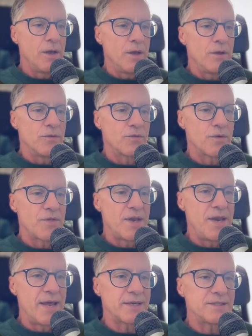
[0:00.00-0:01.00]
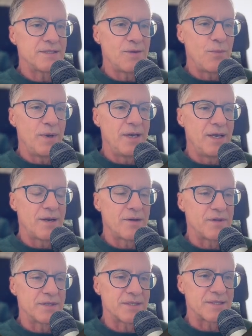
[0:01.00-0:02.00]
So the next thing we need on
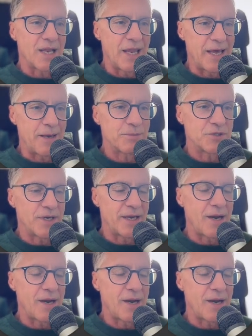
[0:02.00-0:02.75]
this is a lampshade.